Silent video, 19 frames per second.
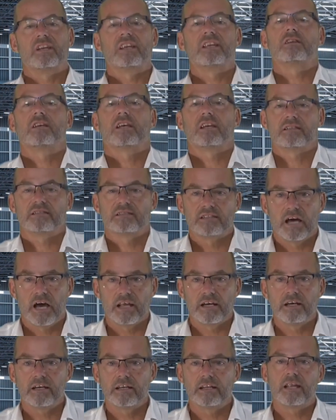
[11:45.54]
get
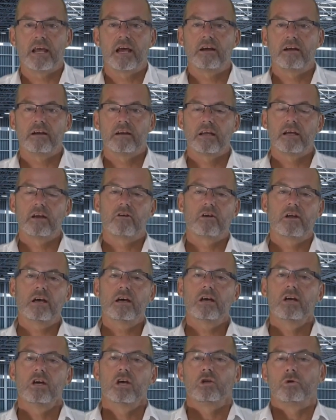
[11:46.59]
started in that
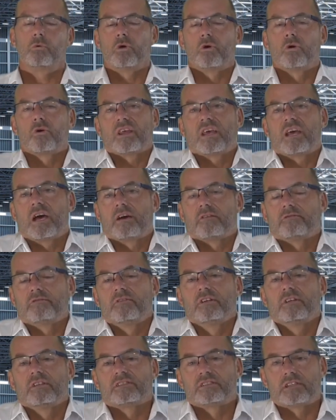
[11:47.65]
area? Do we already have
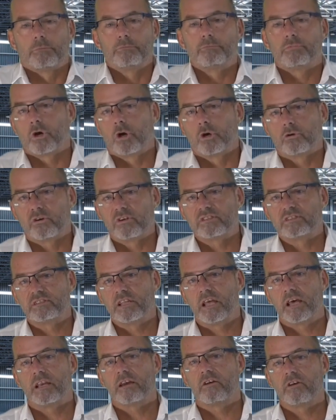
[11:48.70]
some progress in
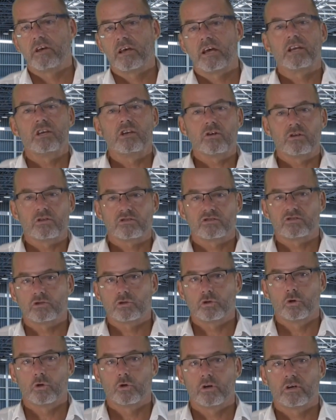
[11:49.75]
that area? And you can
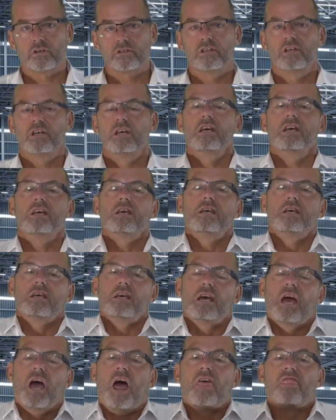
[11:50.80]
score it.
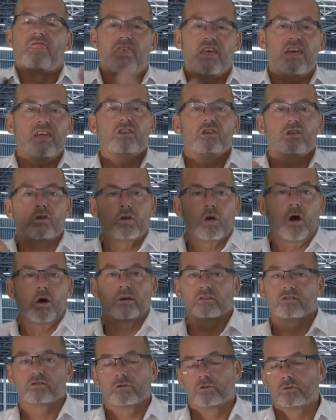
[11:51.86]
And then you're
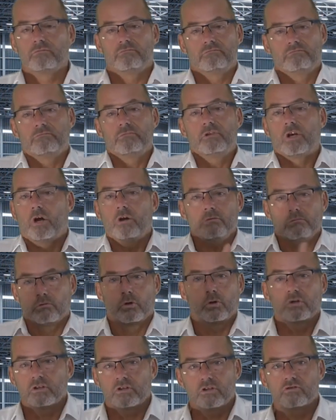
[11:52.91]
going to, you know,
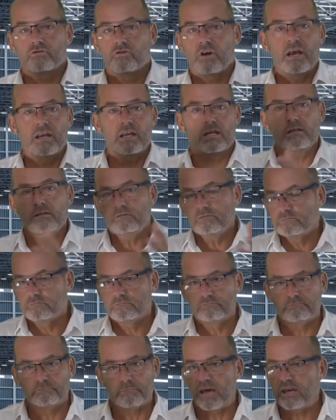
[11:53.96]
look at the training,
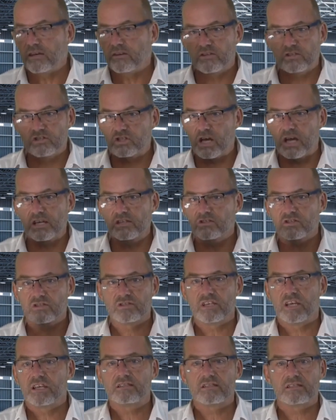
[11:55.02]
make the changes
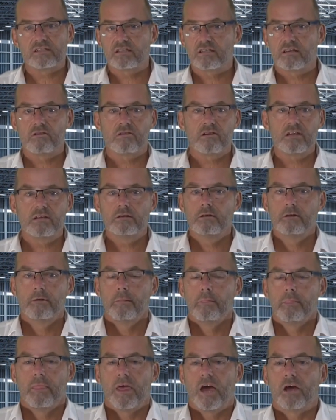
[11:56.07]
necessary,
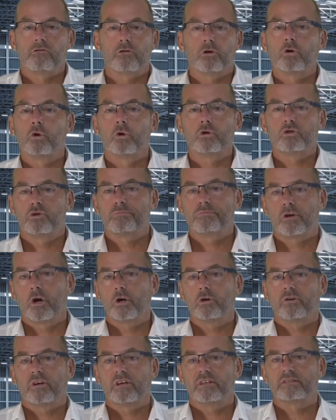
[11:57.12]
and record your
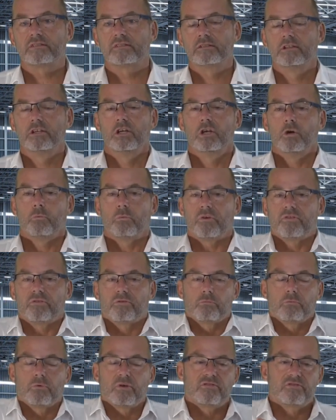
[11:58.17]
progress.
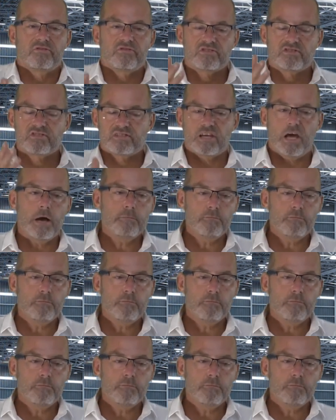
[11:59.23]
With some